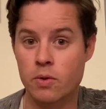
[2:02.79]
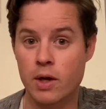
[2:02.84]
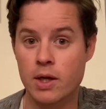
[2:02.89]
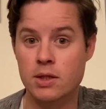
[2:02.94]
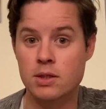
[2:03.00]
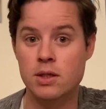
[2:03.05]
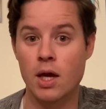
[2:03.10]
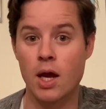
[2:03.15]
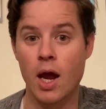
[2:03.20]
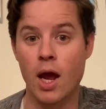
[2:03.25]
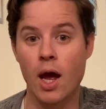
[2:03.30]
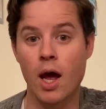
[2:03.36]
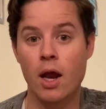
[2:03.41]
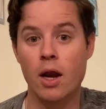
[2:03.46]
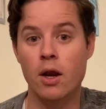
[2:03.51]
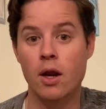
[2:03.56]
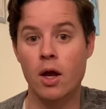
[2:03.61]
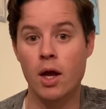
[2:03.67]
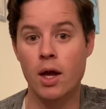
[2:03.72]
rates
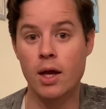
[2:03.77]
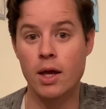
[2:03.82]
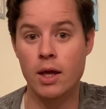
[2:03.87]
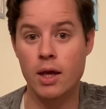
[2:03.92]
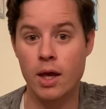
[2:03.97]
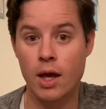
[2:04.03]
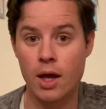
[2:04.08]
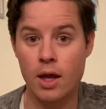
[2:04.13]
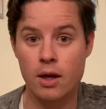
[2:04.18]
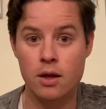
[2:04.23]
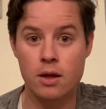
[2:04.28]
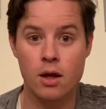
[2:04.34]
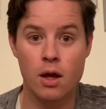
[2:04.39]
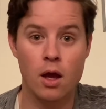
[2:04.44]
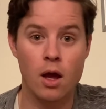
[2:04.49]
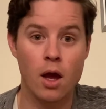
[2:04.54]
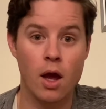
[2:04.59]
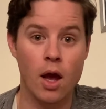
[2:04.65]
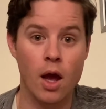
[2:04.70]
and get
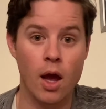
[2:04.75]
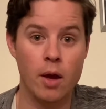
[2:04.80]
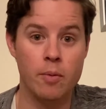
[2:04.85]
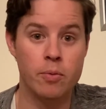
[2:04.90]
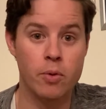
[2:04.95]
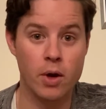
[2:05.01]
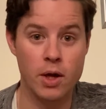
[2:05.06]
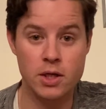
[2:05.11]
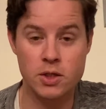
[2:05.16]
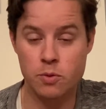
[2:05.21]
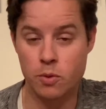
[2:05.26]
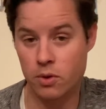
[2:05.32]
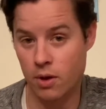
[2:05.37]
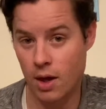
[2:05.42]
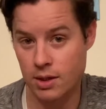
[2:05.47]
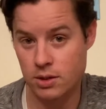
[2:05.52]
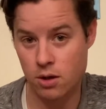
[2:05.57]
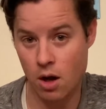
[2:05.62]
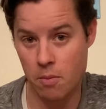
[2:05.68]
a place with
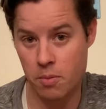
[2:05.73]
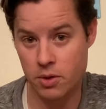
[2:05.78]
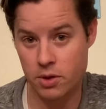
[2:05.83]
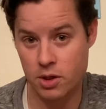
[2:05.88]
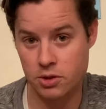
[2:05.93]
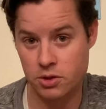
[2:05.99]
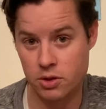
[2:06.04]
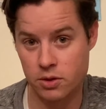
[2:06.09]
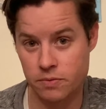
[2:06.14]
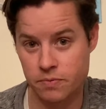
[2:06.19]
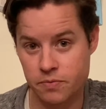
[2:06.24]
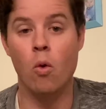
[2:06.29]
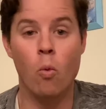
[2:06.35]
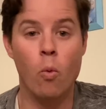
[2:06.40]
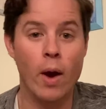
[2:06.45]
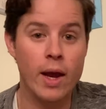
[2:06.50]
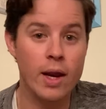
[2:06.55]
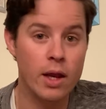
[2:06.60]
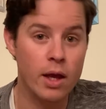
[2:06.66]
less competition.
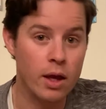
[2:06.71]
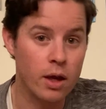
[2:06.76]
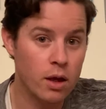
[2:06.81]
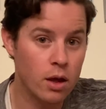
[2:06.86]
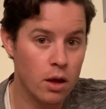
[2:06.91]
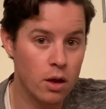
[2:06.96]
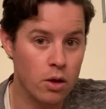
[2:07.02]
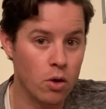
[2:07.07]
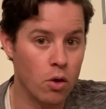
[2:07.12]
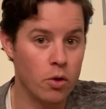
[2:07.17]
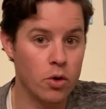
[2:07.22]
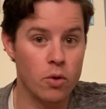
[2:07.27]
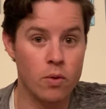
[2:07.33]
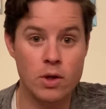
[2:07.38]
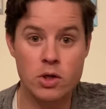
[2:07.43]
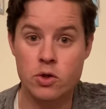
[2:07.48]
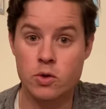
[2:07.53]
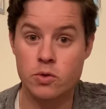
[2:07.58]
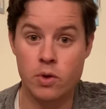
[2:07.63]
Waiting, your
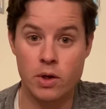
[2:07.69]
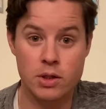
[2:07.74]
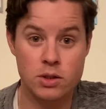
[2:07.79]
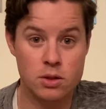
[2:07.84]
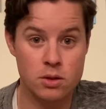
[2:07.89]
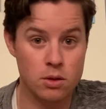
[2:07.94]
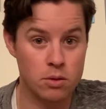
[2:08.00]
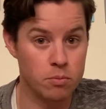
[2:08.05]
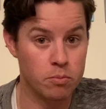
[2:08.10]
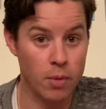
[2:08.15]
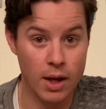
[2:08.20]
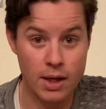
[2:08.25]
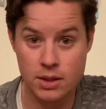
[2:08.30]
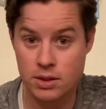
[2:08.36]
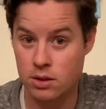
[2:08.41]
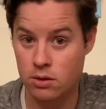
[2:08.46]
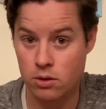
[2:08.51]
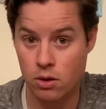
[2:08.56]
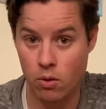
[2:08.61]
interest rates might
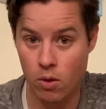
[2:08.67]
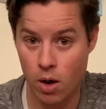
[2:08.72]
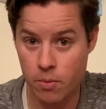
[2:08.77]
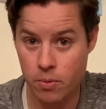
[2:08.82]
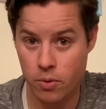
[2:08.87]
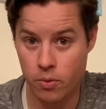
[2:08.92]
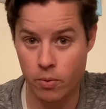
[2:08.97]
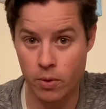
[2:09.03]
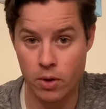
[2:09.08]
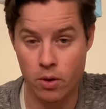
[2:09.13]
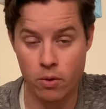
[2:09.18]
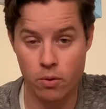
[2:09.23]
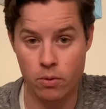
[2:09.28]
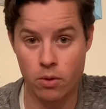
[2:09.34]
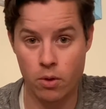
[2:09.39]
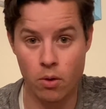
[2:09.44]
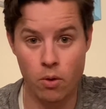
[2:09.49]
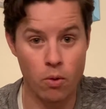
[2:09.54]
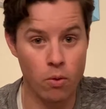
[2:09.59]
still go up. We
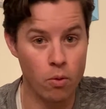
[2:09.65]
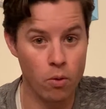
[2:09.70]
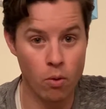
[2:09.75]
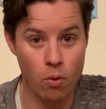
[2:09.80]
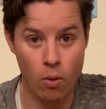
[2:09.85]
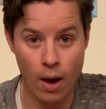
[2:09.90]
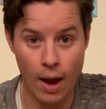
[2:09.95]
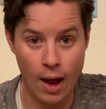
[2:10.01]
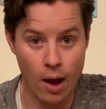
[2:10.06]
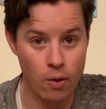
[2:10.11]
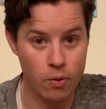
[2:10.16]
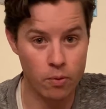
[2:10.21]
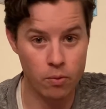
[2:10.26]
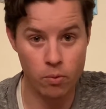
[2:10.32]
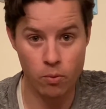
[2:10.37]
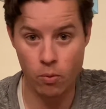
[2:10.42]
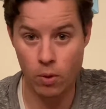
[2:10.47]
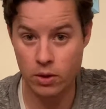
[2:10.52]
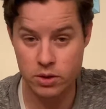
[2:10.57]
don't know
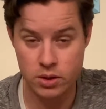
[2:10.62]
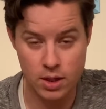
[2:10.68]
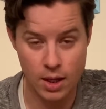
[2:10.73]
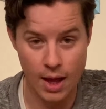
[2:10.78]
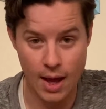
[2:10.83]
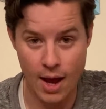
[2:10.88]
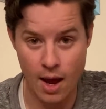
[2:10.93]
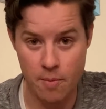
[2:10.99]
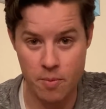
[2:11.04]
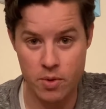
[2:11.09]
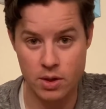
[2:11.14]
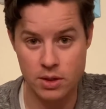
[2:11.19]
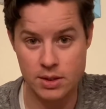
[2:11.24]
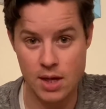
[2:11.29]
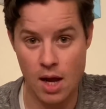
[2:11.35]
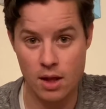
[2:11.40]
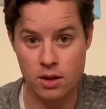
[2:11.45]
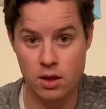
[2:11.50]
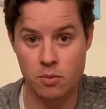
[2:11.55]
what's going to happen
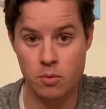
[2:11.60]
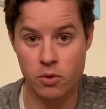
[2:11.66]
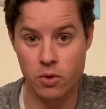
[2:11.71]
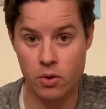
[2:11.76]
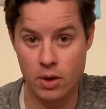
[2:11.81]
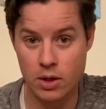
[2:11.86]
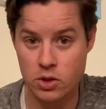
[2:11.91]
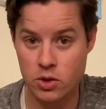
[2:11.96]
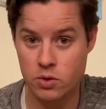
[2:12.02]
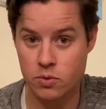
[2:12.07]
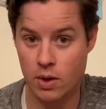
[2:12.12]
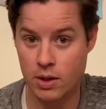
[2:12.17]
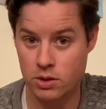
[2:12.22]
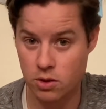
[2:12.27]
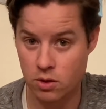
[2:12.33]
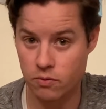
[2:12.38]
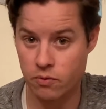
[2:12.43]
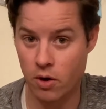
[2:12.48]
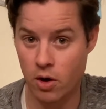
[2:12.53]
exactly, but the interest rates
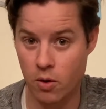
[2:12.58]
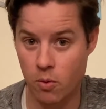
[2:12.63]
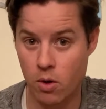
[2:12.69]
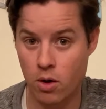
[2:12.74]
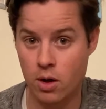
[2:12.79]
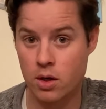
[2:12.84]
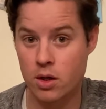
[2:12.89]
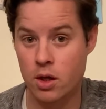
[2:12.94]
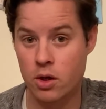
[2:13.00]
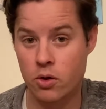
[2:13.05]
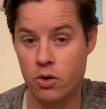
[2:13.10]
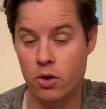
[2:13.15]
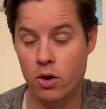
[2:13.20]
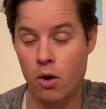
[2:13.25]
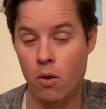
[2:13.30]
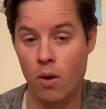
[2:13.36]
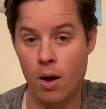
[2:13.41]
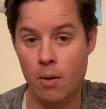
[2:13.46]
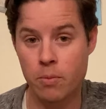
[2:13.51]
could very well continue to
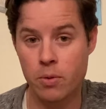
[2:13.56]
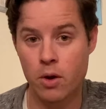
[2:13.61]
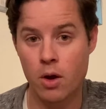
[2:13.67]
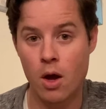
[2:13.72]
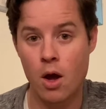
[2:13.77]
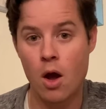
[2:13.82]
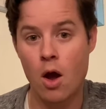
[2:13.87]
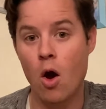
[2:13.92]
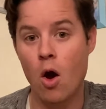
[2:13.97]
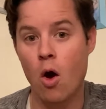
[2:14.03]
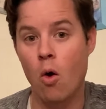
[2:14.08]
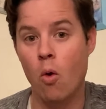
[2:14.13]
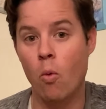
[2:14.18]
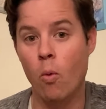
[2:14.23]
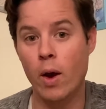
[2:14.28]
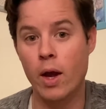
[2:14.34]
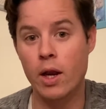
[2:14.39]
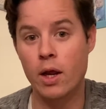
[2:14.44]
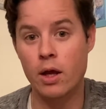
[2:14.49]
go up.
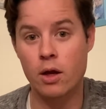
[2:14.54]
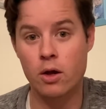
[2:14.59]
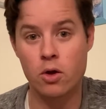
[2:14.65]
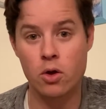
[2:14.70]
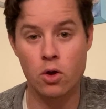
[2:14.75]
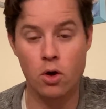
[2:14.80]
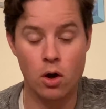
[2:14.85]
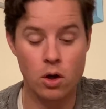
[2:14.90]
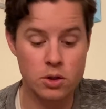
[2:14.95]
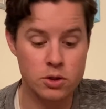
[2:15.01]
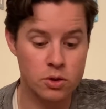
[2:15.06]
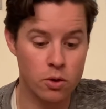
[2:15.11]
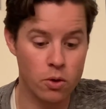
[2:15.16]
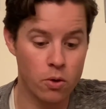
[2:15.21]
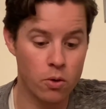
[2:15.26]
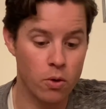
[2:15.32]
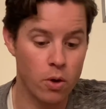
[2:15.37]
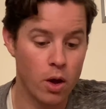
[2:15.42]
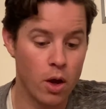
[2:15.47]
Waiting could
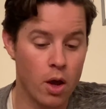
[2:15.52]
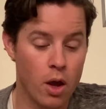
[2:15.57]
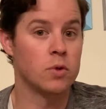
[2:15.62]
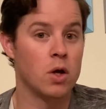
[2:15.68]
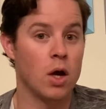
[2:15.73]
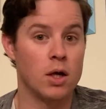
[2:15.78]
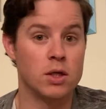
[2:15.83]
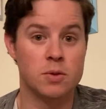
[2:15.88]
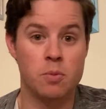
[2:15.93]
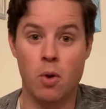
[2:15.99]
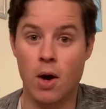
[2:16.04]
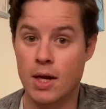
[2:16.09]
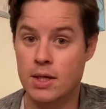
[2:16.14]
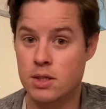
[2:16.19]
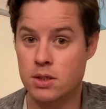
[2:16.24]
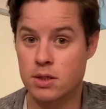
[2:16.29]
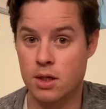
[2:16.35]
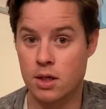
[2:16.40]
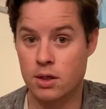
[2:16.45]
also cause
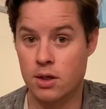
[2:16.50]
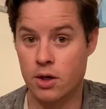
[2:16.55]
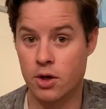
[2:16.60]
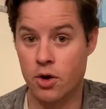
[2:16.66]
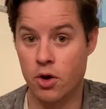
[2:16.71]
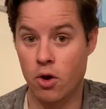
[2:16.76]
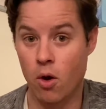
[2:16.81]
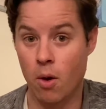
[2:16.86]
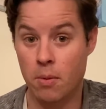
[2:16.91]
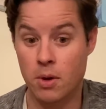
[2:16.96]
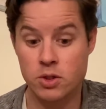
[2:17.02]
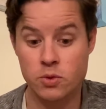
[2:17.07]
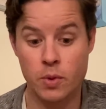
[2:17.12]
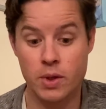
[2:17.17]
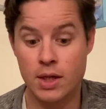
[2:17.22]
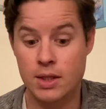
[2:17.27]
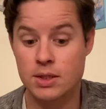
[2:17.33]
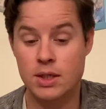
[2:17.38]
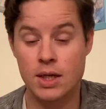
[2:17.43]
prices to continue to go up, because
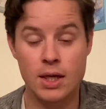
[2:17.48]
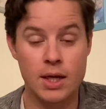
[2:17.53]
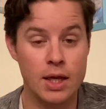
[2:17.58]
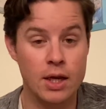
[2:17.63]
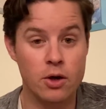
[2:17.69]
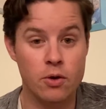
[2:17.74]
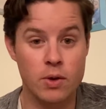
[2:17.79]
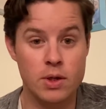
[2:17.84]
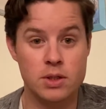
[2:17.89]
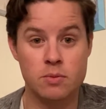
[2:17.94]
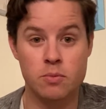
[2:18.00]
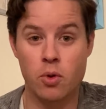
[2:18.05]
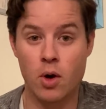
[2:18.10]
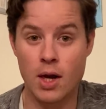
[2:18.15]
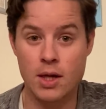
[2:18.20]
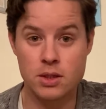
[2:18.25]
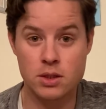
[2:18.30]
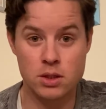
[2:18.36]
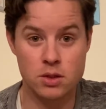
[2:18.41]
we did see an increase in
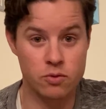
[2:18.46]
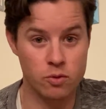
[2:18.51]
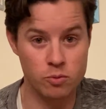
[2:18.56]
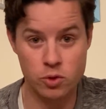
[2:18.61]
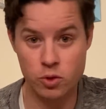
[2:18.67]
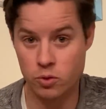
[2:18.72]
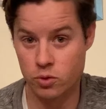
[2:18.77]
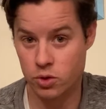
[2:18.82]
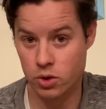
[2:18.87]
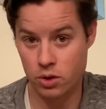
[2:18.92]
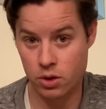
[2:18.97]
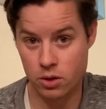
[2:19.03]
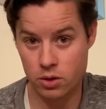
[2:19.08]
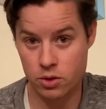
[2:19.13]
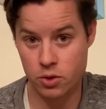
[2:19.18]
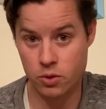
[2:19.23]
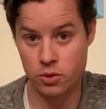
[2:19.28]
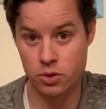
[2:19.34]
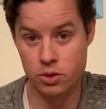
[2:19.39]
prices from June
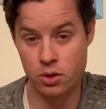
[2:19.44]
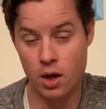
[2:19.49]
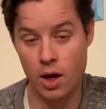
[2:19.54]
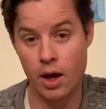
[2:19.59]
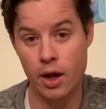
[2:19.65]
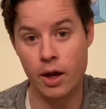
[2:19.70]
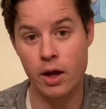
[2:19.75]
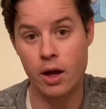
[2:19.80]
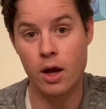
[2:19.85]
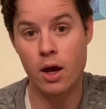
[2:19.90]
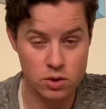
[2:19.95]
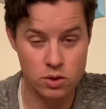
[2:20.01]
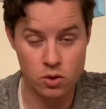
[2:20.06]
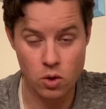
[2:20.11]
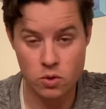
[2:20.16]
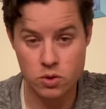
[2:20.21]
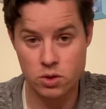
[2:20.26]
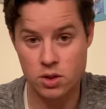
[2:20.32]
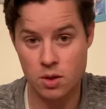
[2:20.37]
to July.
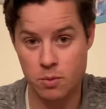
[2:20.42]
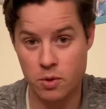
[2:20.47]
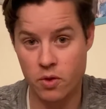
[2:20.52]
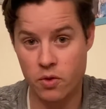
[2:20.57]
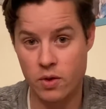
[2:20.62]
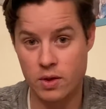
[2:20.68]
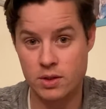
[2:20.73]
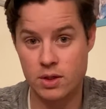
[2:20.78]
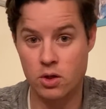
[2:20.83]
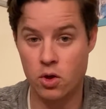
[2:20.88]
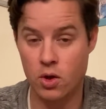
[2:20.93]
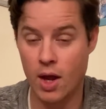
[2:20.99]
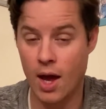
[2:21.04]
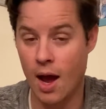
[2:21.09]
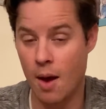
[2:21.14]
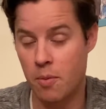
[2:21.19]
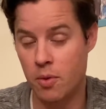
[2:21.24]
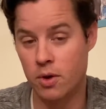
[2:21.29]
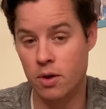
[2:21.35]
Those are some of the things that could
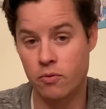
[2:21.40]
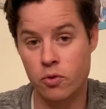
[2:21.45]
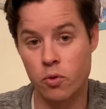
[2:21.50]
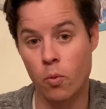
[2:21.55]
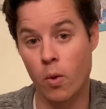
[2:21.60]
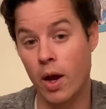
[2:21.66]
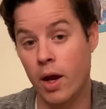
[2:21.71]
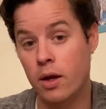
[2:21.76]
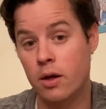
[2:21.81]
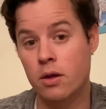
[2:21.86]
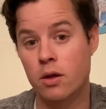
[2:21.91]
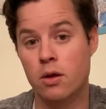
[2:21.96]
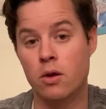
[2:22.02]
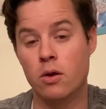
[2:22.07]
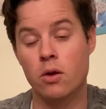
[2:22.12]
happen if you wait.